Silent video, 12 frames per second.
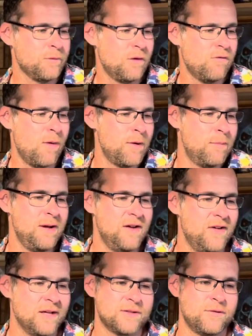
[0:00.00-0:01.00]
Robin Beer
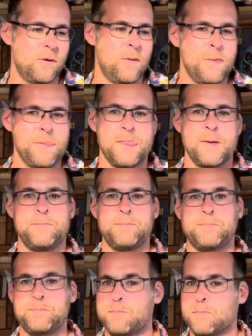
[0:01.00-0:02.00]
Festival,
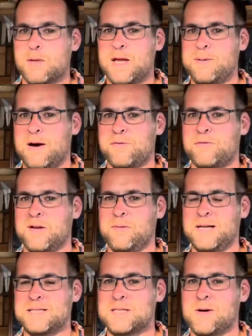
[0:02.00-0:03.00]
in about three
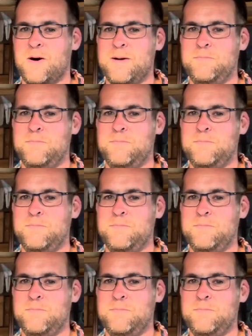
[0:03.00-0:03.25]
weeks' time.